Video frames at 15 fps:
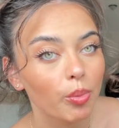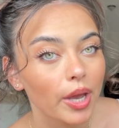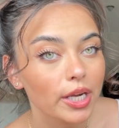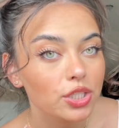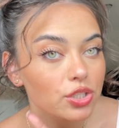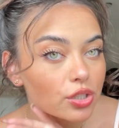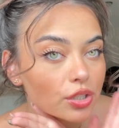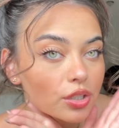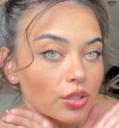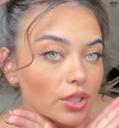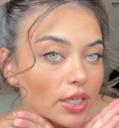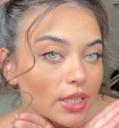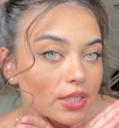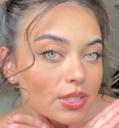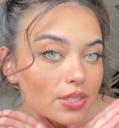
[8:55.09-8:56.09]
picture on
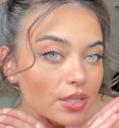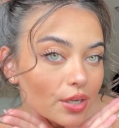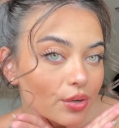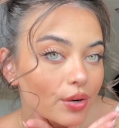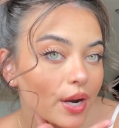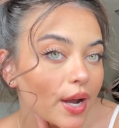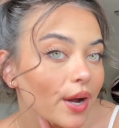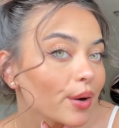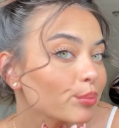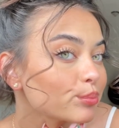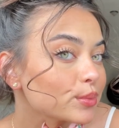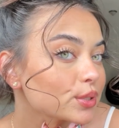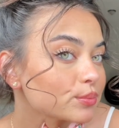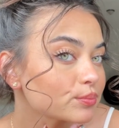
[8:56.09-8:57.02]
Instagram.